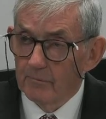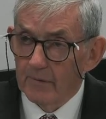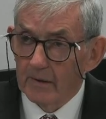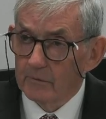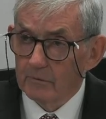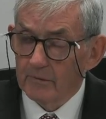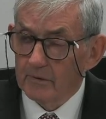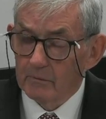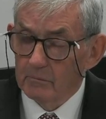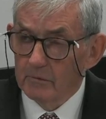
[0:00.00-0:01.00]
don't think
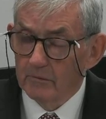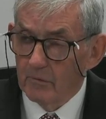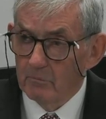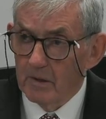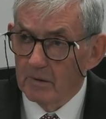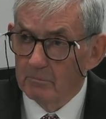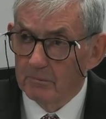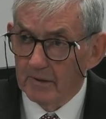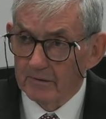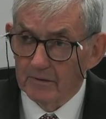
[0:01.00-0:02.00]
it would have
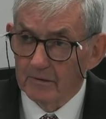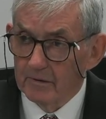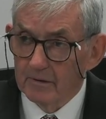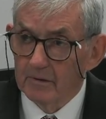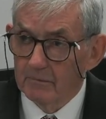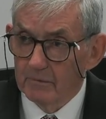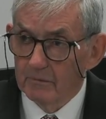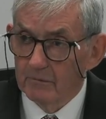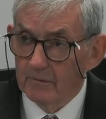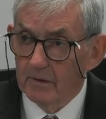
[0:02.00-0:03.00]
impacted, even
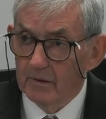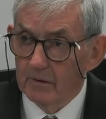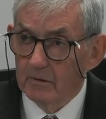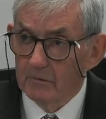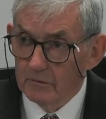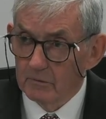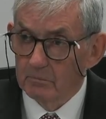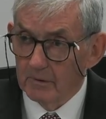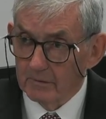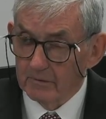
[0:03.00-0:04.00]
if I knew
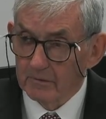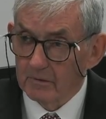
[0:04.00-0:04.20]
about it.